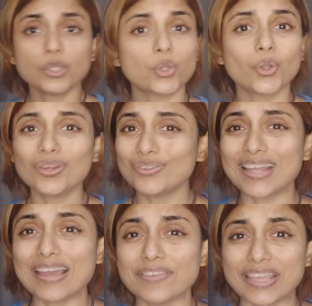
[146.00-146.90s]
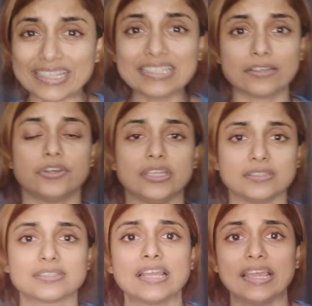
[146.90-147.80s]
You're not going to have any
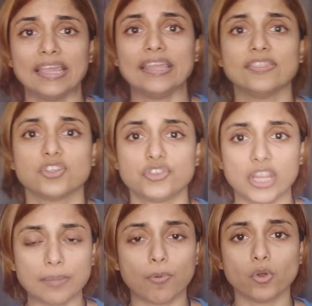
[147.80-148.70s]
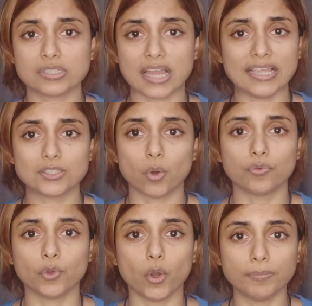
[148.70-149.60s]
decrease in the shape or size
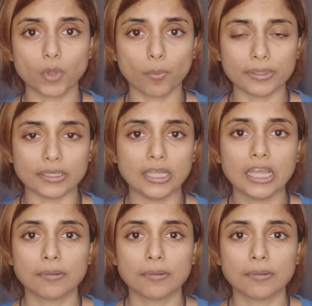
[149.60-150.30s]
of your abdomen,